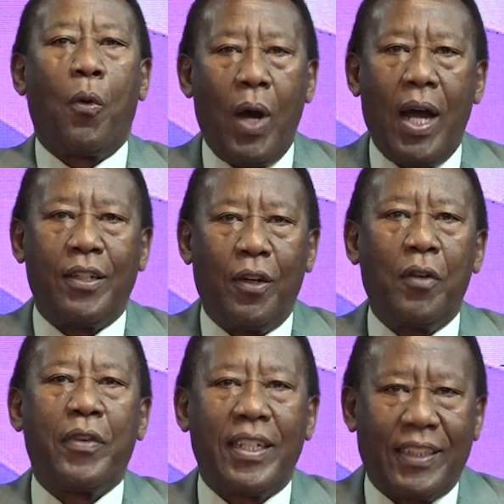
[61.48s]
a word
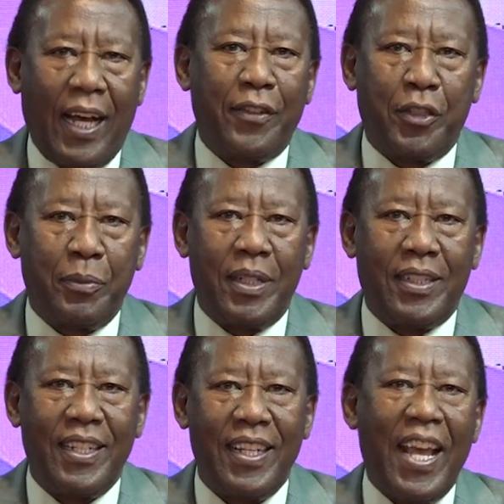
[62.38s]
of
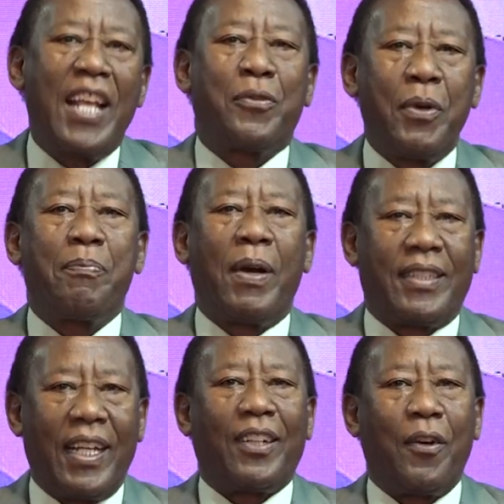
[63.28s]
encouragement as we
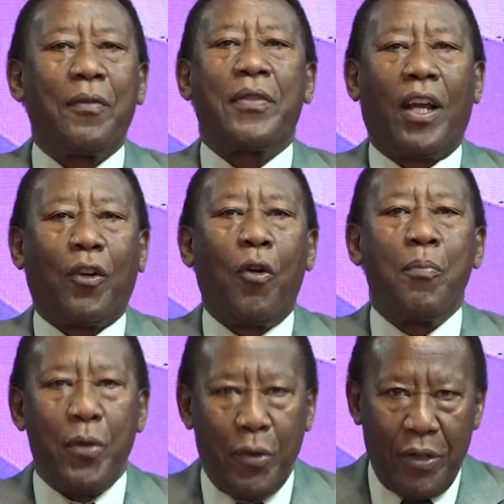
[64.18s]
partake of the
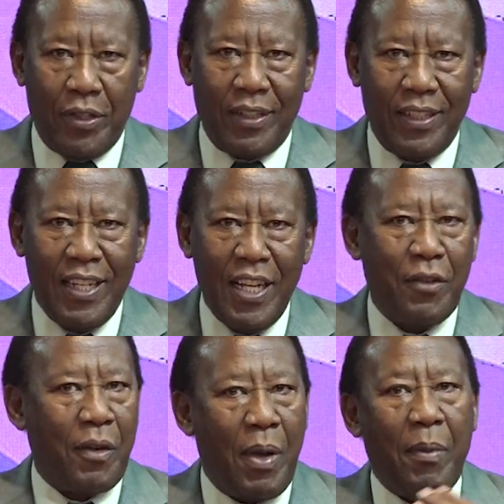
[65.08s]
communion.
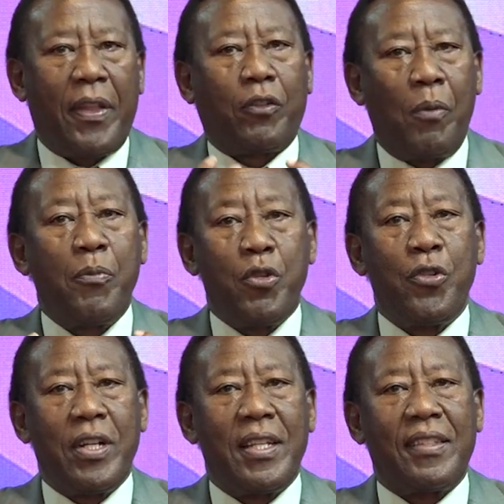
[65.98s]
Remember, the
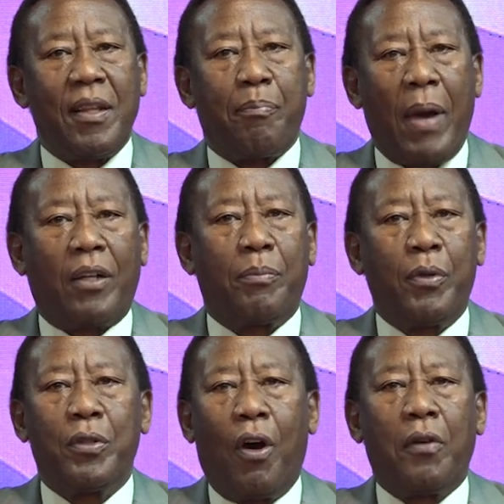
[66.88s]
communion is the
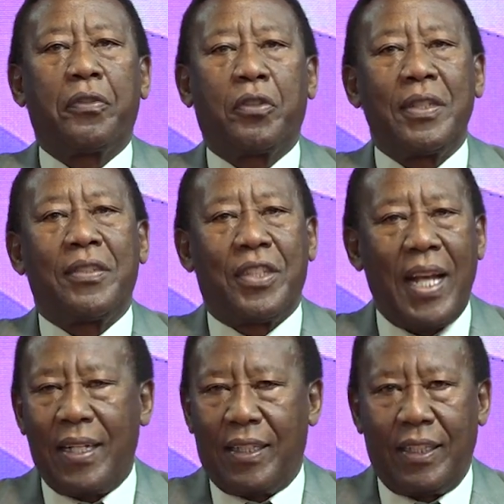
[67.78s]
backbone of
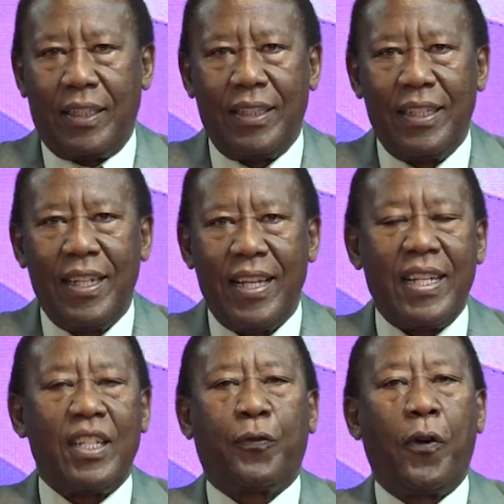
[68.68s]
Christianity.
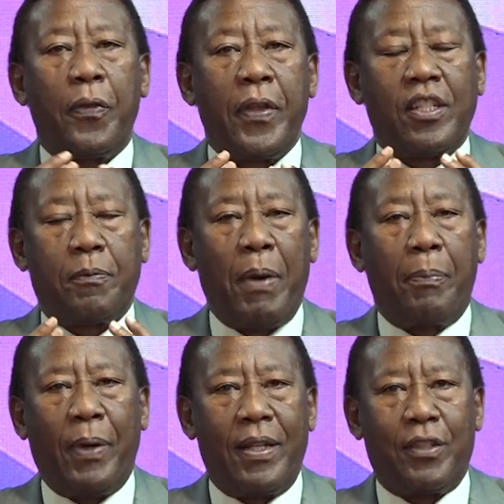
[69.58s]
It is for this
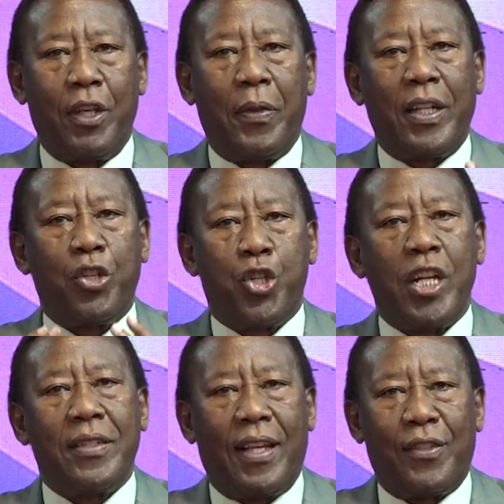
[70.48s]
purpose that
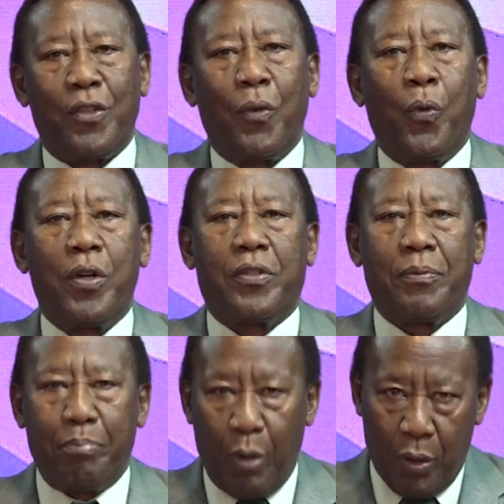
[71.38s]
Jesus was
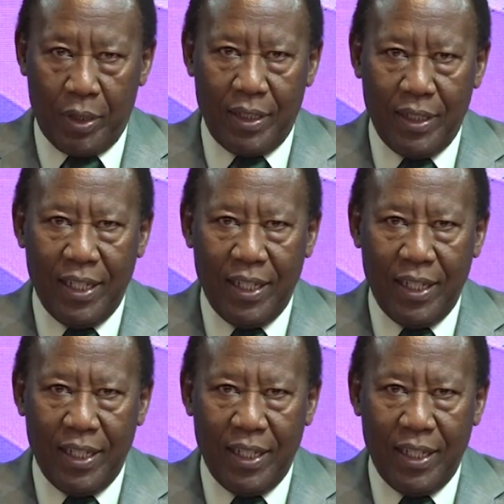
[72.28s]
born.